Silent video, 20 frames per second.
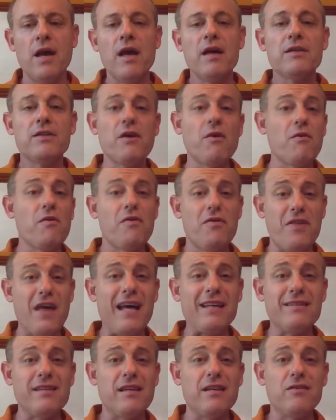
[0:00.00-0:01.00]
So
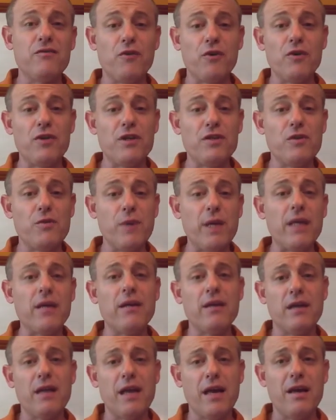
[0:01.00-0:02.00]
that's it for this
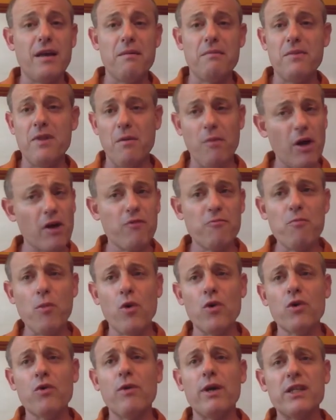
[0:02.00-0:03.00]
week. There were
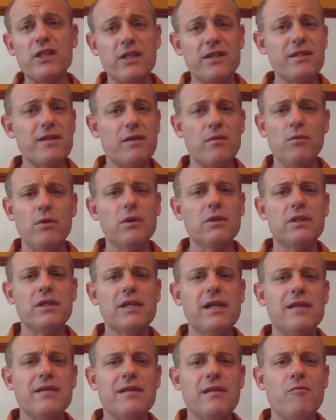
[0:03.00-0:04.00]
more questions and we'll
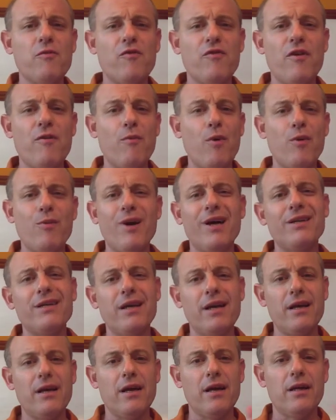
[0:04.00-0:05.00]
discuss some of them on
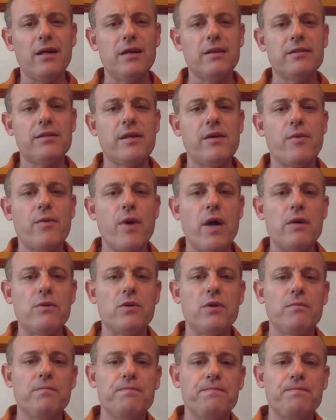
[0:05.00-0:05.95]
Monday, and I'll see you around.